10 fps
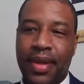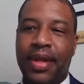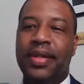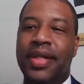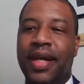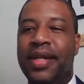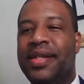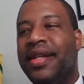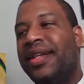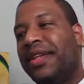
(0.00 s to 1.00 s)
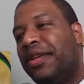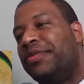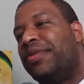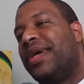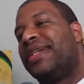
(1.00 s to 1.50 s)
And Janet saying you
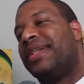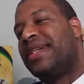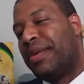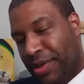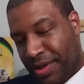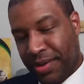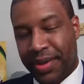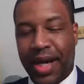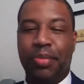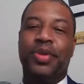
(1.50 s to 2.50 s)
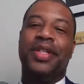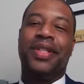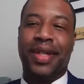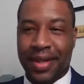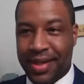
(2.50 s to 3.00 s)
love watching this episode. I
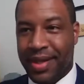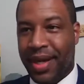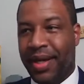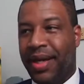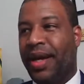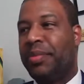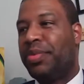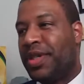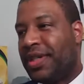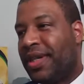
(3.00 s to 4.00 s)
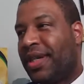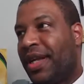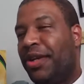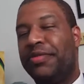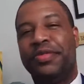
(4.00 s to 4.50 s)
appreciate this. I appreciate it. I
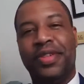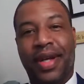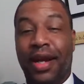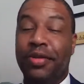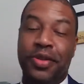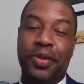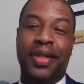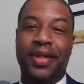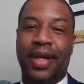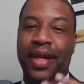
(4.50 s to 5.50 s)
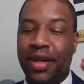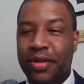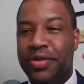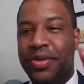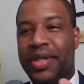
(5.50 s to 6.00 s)
love doing it. And I
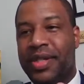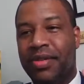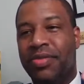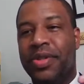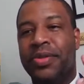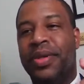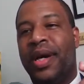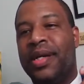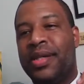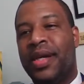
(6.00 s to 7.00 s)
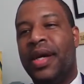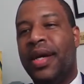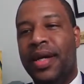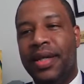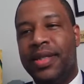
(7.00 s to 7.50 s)
love doing this stuff with you guys.
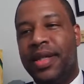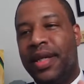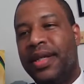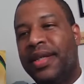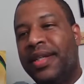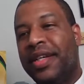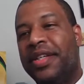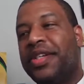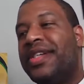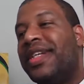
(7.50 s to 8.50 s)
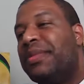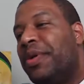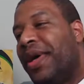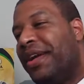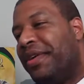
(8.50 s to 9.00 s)
Shelly, you just need to be
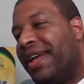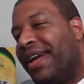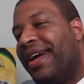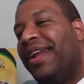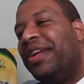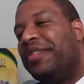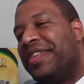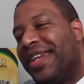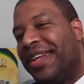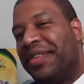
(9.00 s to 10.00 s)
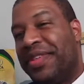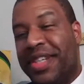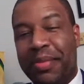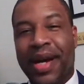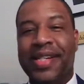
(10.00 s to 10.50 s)
well read. I love it.
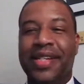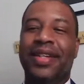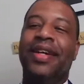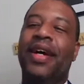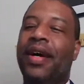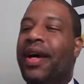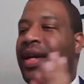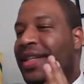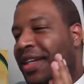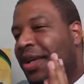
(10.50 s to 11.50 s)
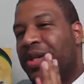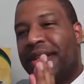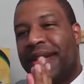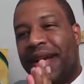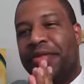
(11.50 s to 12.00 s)
So Maxine, I think you're
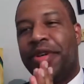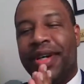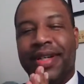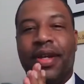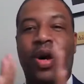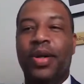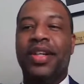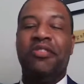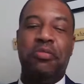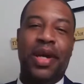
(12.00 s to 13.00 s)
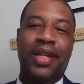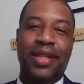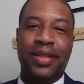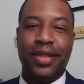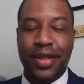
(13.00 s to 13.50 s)
closing it off great. Out of
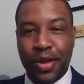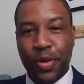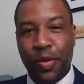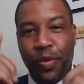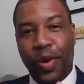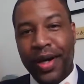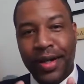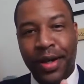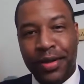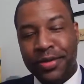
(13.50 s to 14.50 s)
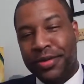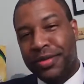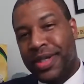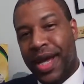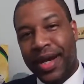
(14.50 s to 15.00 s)
many, one love,
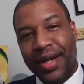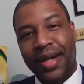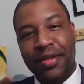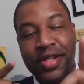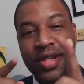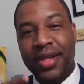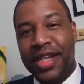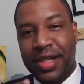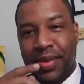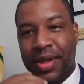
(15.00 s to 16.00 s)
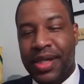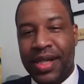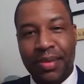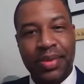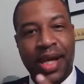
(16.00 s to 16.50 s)
signing off. See you next week,
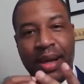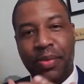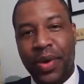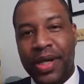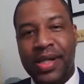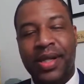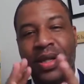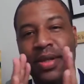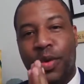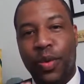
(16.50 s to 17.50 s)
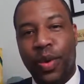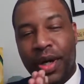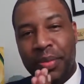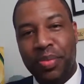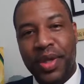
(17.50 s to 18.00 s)
same time, Wednesday,
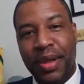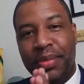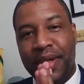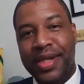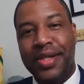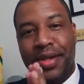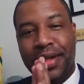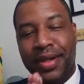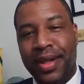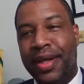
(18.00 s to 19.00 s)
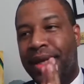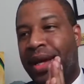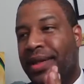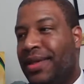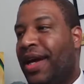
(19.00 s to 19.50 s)
1 p.m. Eastern
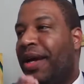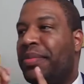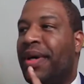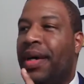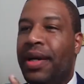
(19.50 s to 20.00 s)
Daylight Time.